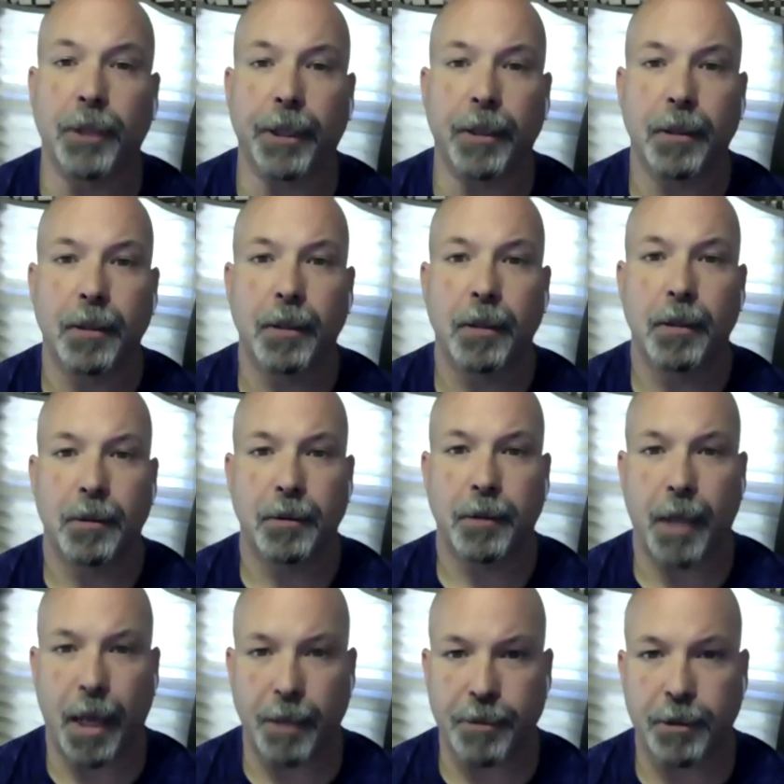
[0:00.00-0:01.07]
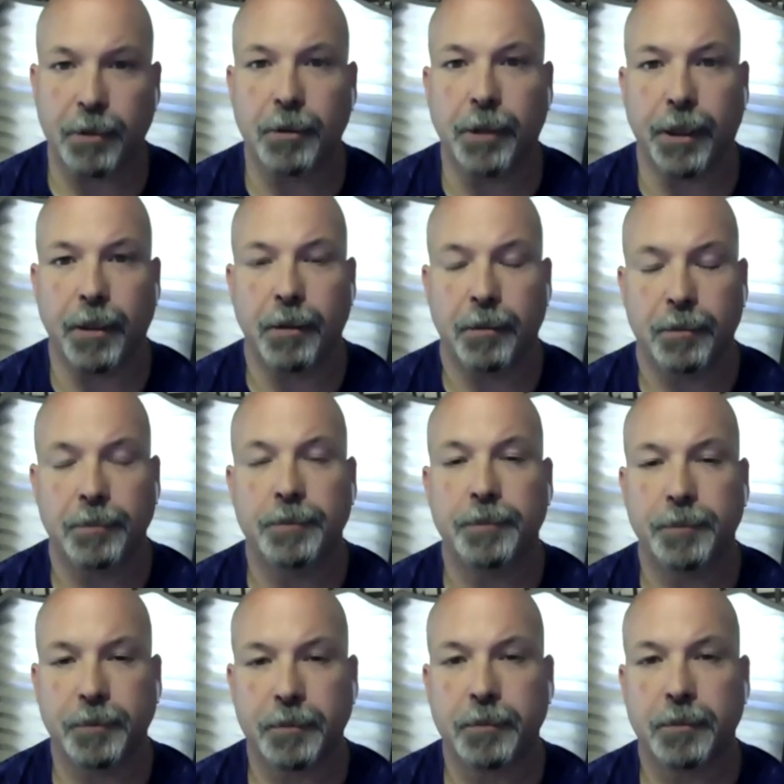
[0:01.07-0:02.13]
Right? And absolutely.
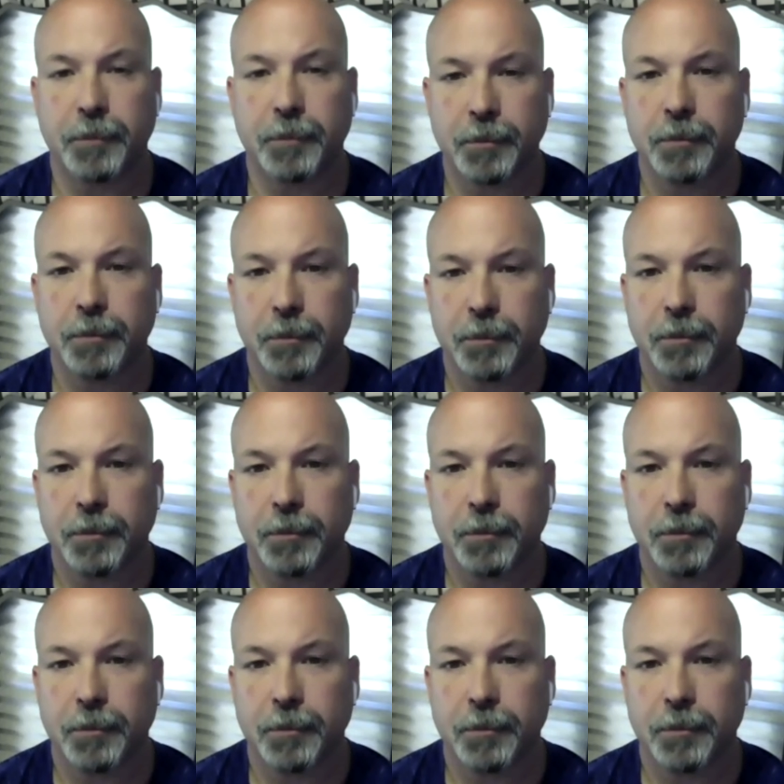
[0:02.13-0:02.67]
Um, and